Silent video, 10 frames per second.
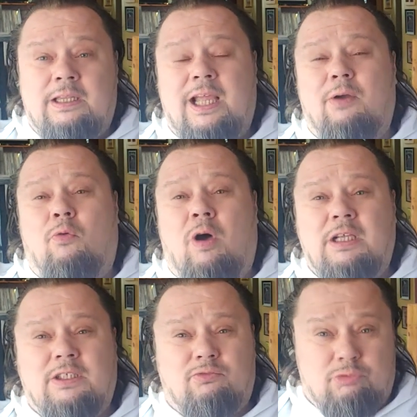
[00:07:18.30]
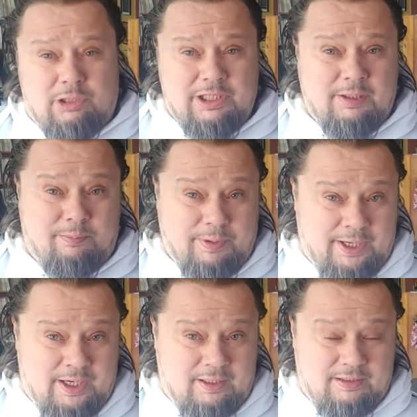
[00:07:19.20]
that wasn't really
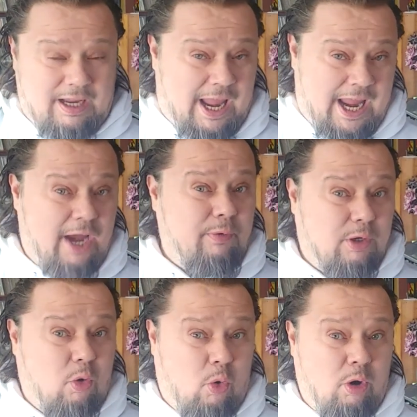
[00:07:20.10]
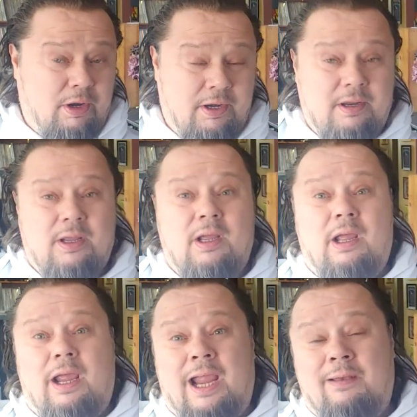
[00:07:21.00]
being A, recorded,
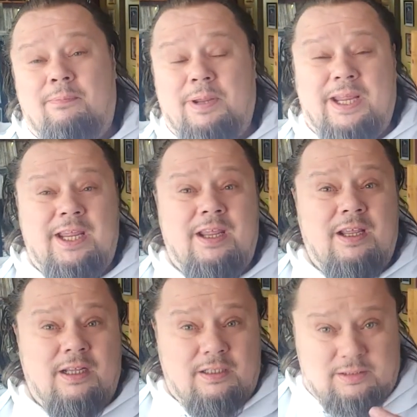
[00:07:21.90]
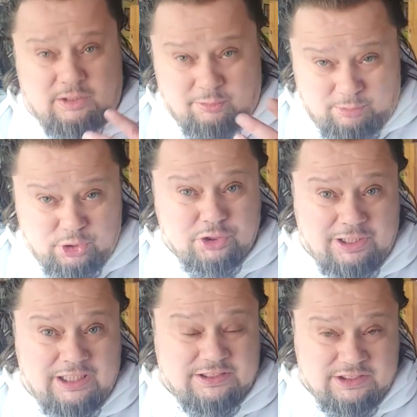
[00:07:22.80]
and B,
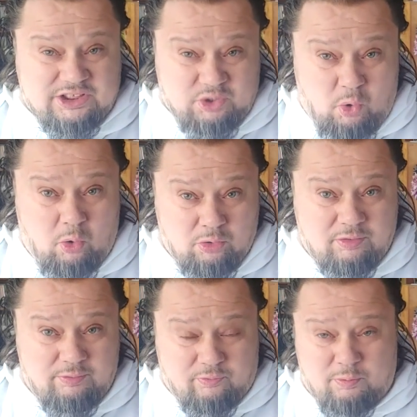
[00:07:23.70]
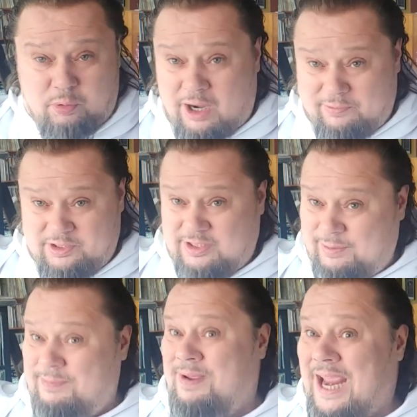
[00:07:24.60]
commercialized and sold for profits to
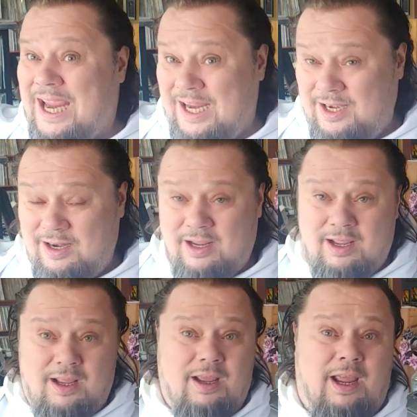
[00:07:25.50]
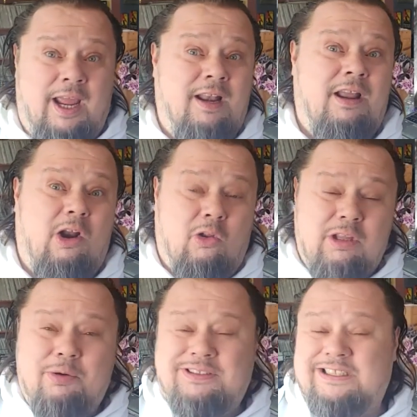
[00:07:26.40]
be made. And not
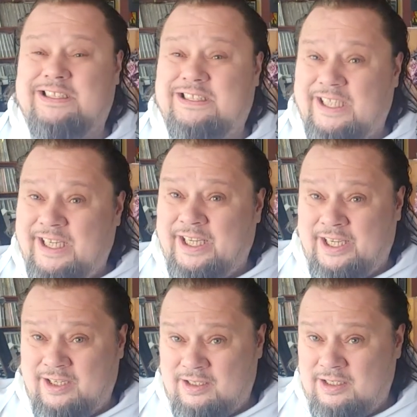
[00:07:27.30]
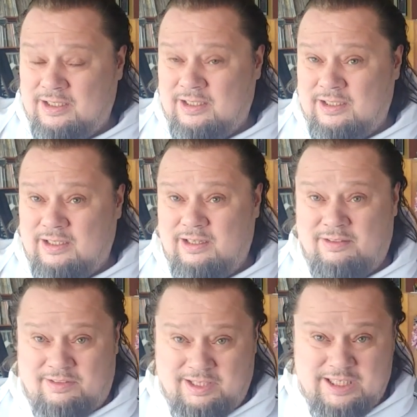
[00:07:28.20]
only was he seeing
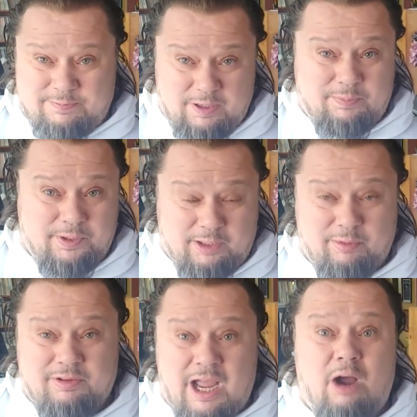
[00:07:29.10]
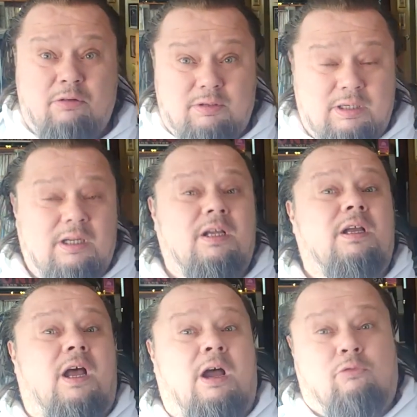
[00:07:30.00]
these people here without
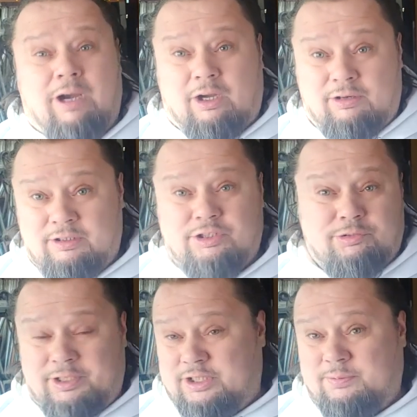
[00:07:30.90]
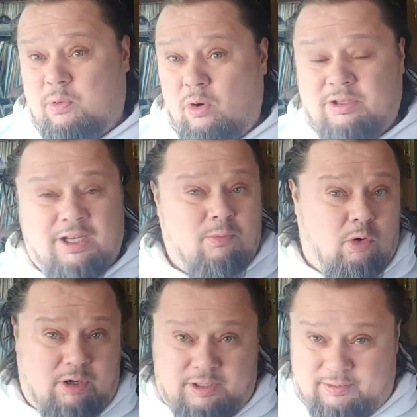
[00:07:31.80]
a record industry to support them
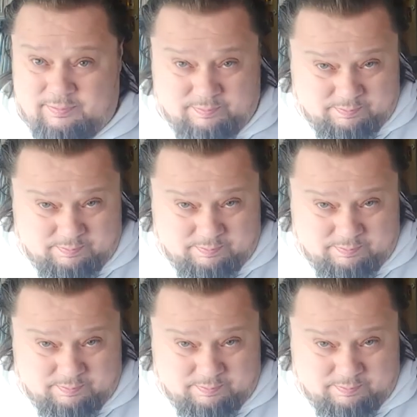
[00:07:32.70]
or to